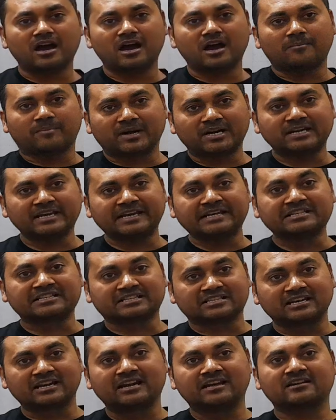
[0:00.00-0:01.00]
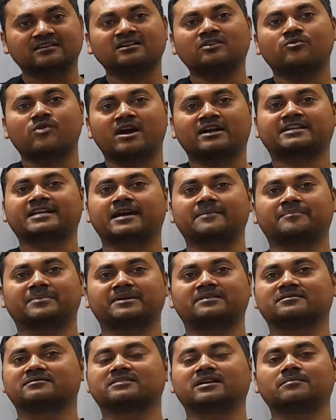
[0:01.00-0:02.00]
But in Sri Lanka, what
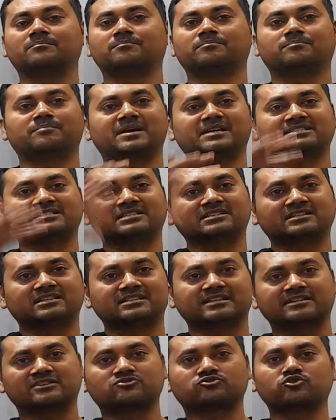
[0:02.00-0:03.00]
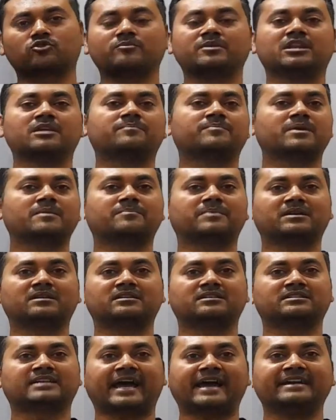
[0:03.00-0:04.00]
happened? The massacre and so many people
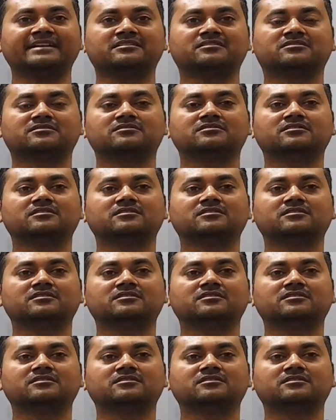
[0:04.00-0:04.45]
died.